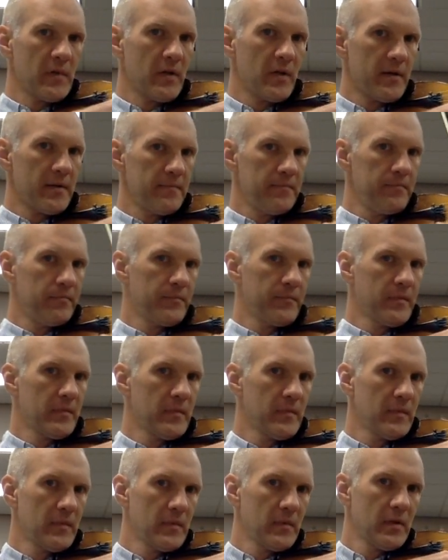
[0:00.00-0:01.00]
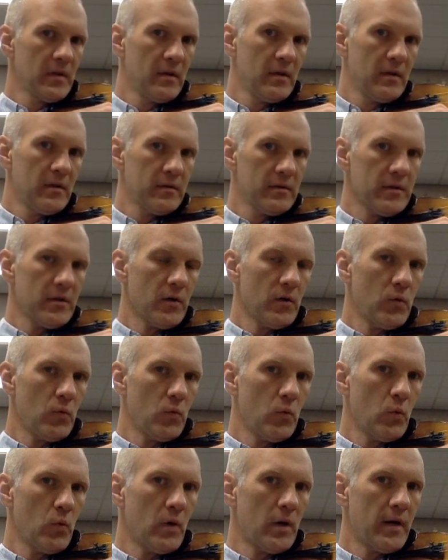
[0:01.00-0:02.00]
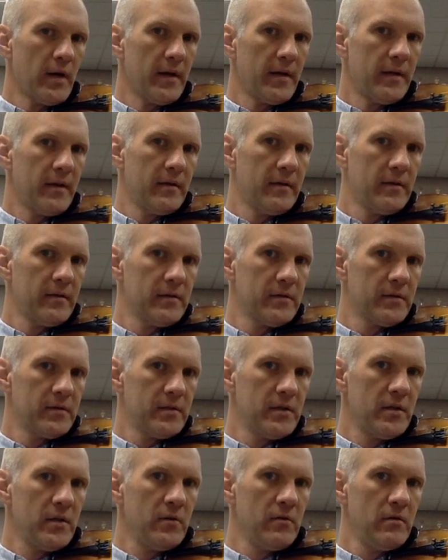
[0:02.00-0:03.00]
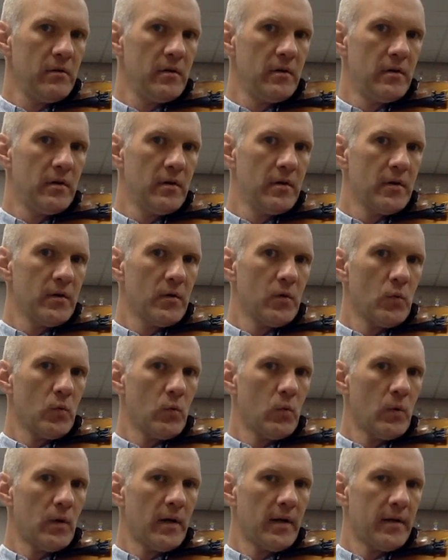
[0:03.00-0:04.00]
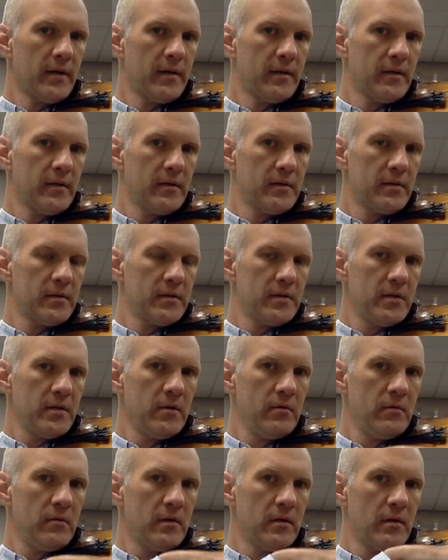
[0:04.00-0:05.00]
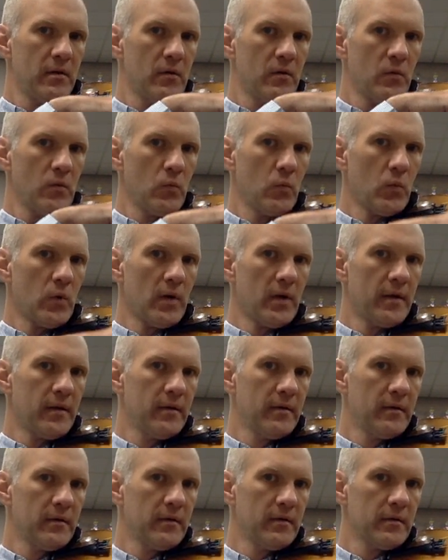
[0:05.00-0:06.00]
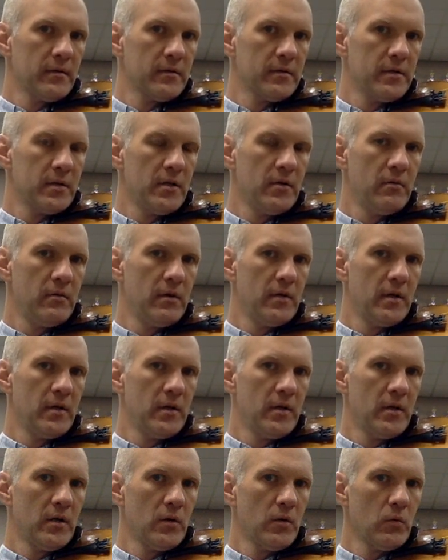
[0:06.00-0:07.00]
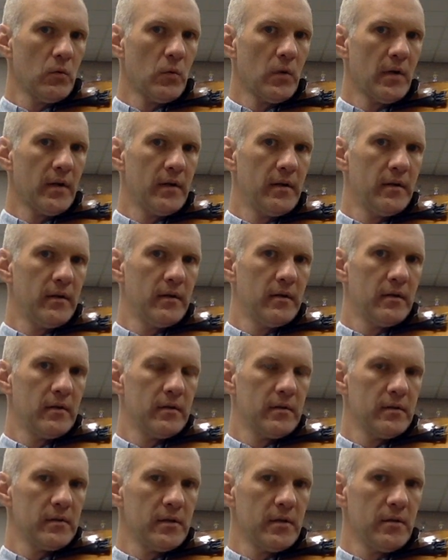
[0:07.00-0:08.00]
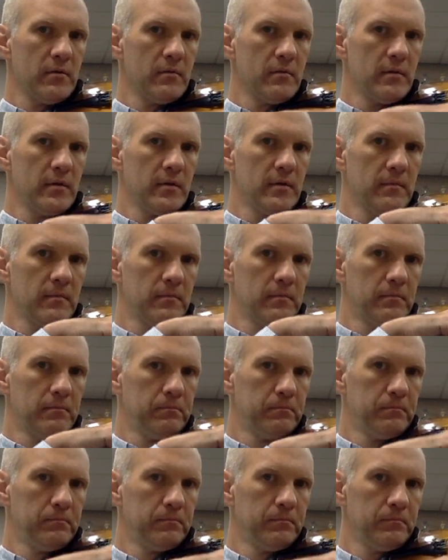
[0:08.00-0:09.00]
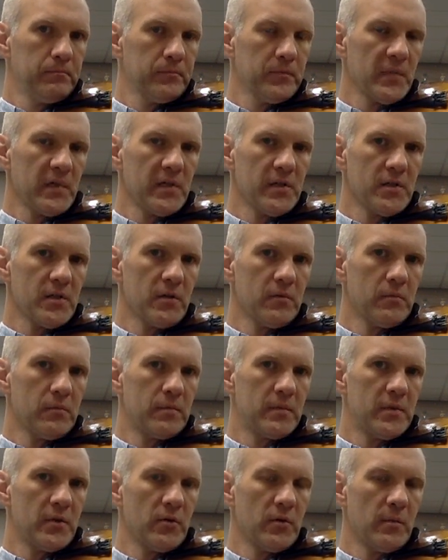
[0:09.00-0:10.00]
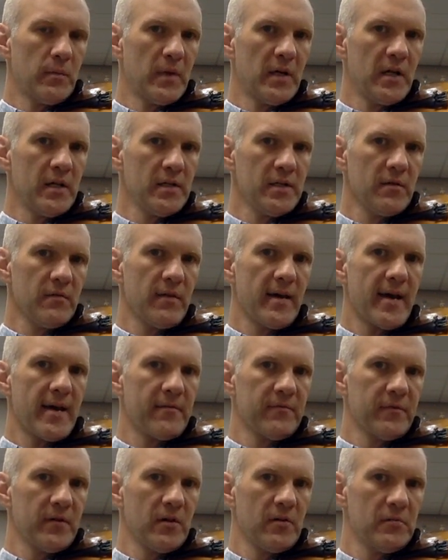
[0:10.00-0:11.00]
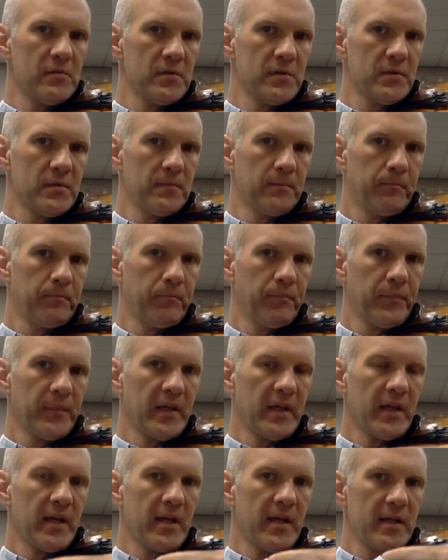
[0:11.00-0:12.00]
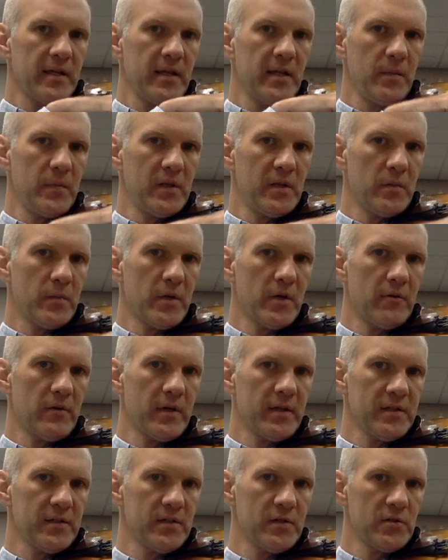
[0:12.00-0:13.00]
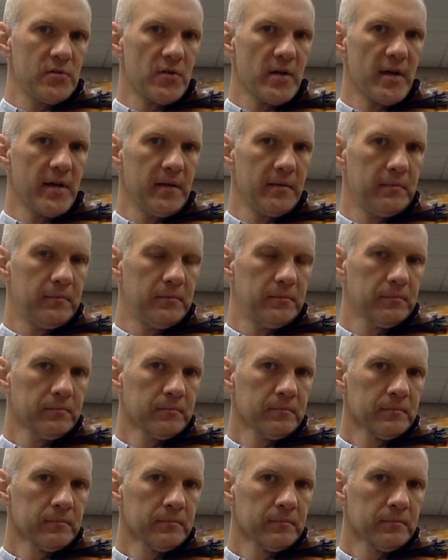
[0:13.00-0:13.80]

Okay, so 1, 2, 1, 2, 1, 2, 1, 2. Okay, so do a bunch of half notes. Again, keeping the bow nice and straight.